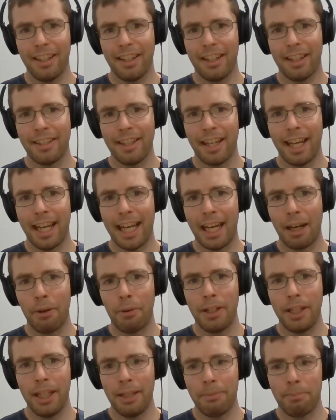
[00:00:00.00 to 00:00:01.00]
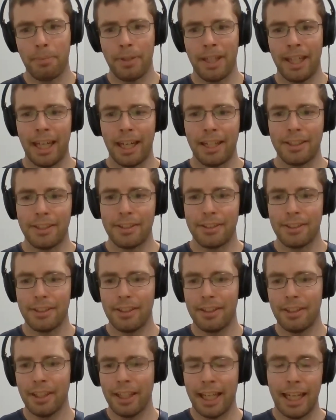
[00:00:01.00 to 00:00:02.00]
and how it impacts
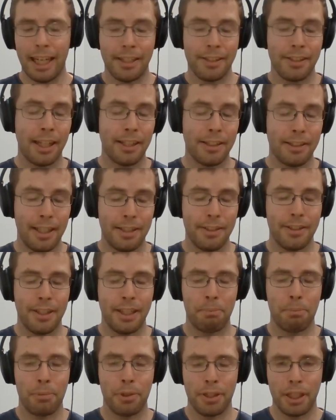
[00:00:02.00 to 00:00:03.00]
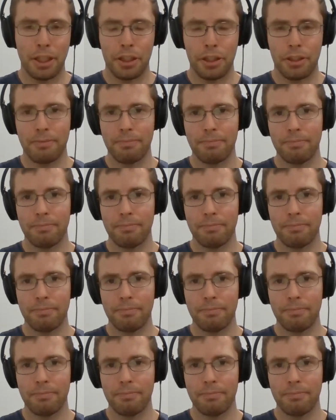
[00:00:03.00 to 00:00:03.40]
the galaxy-galaxy lensing prediction.